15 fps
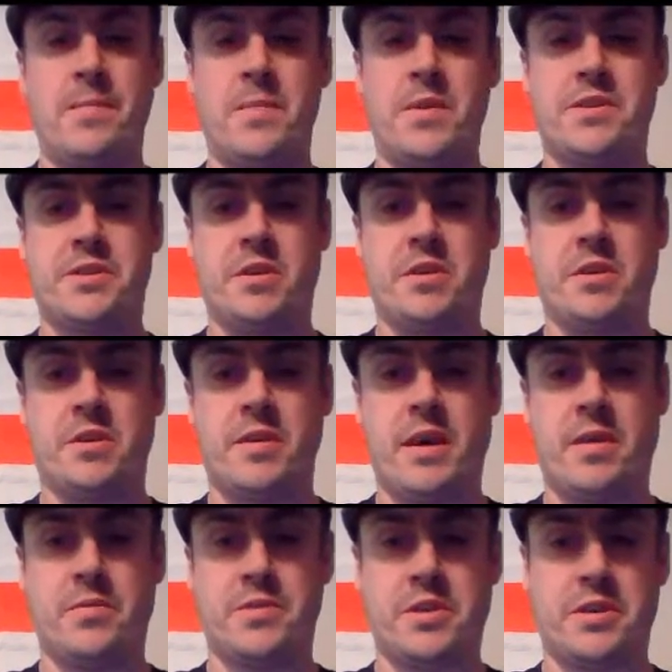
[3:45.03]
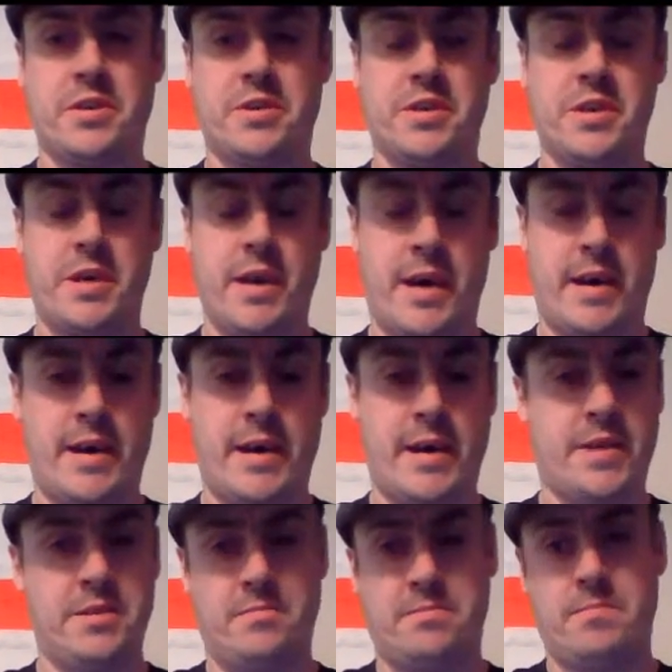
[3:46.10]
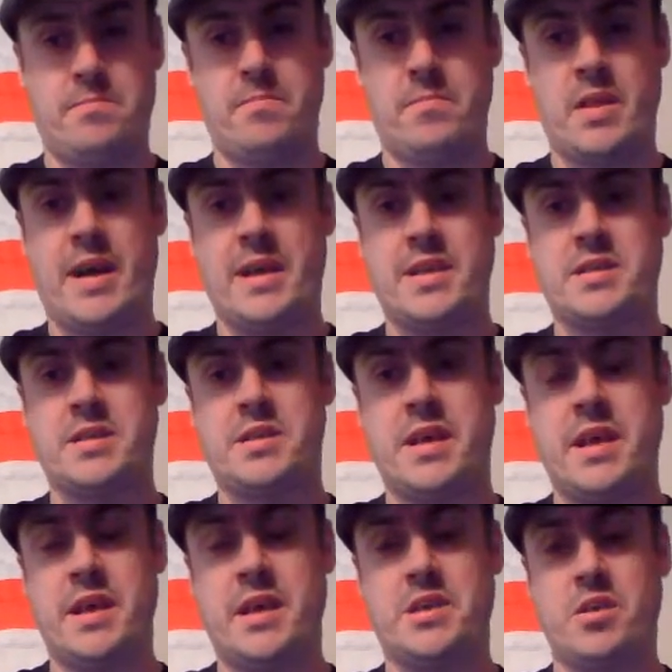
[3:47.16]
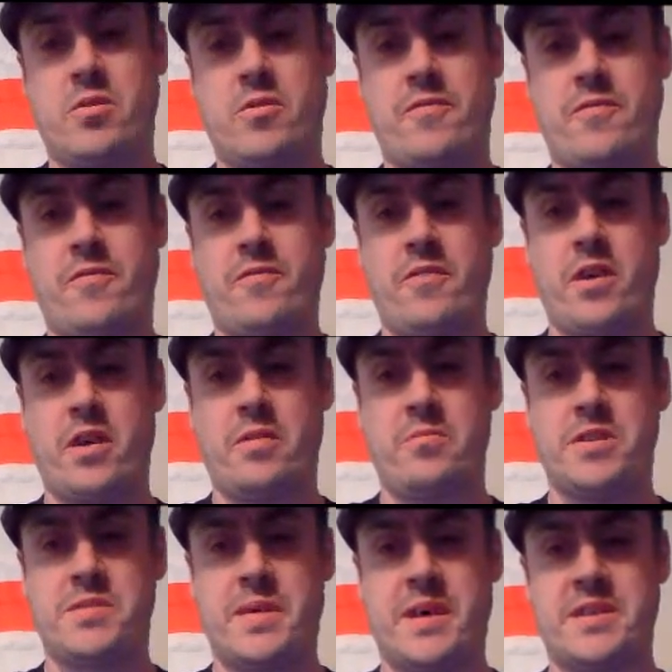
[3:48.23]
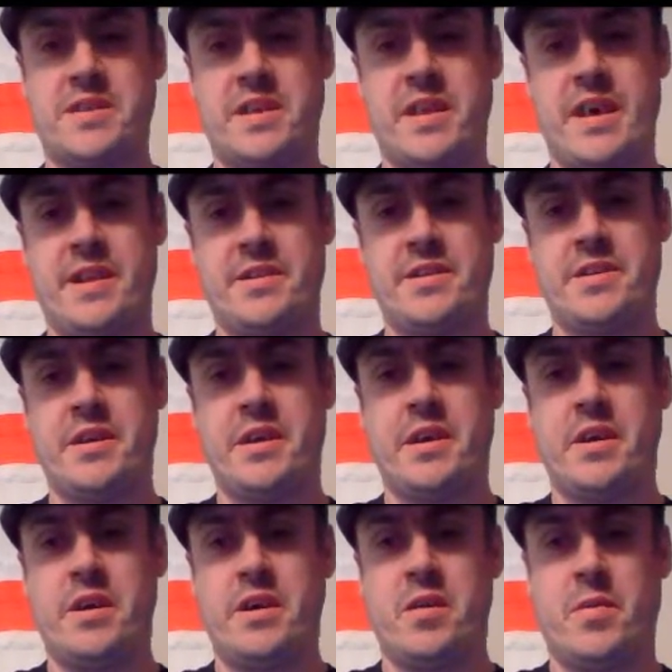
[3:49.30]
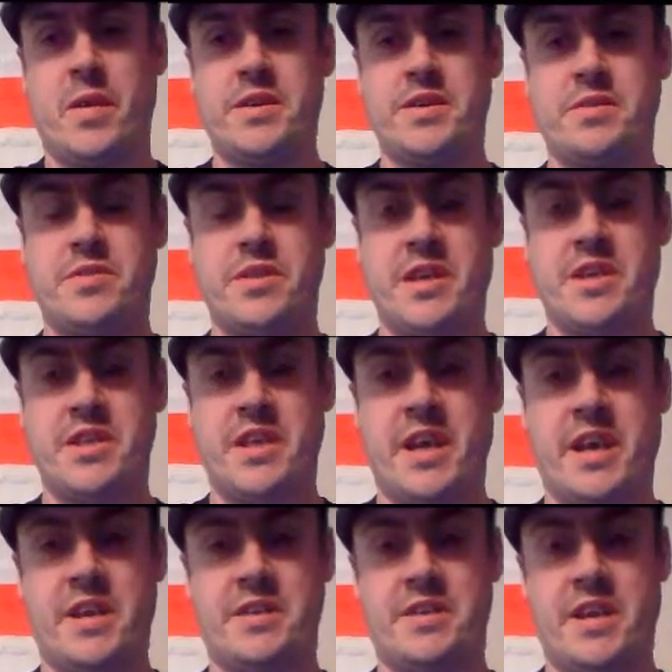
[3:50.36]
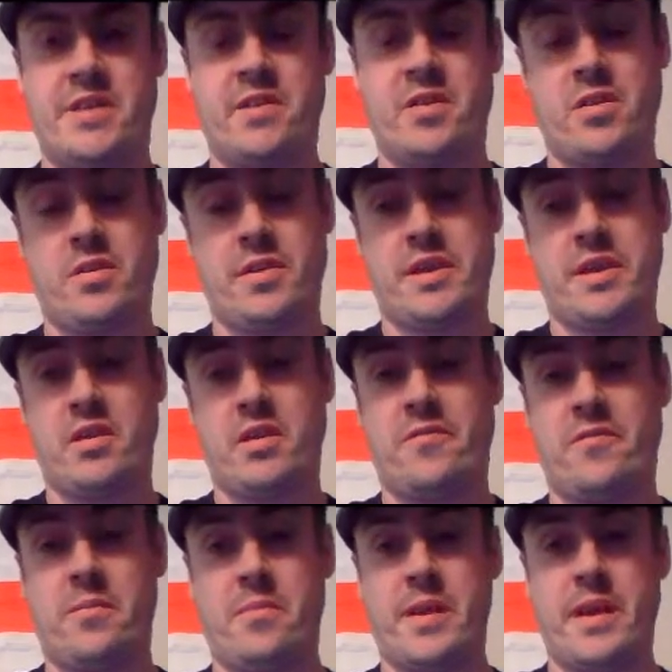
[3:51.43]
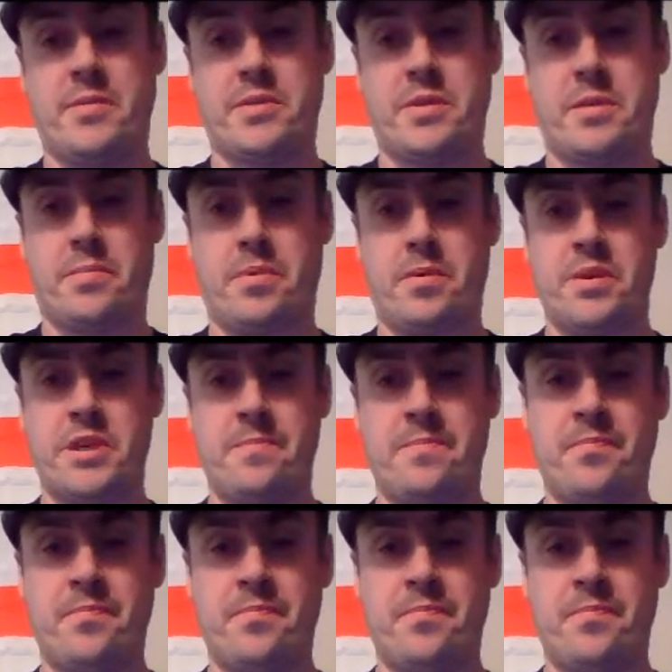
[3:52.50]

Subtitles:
So that was good. I liked the show of respect at the end. Y2J shaking his hand, although it did look for a minute he was going to punch him.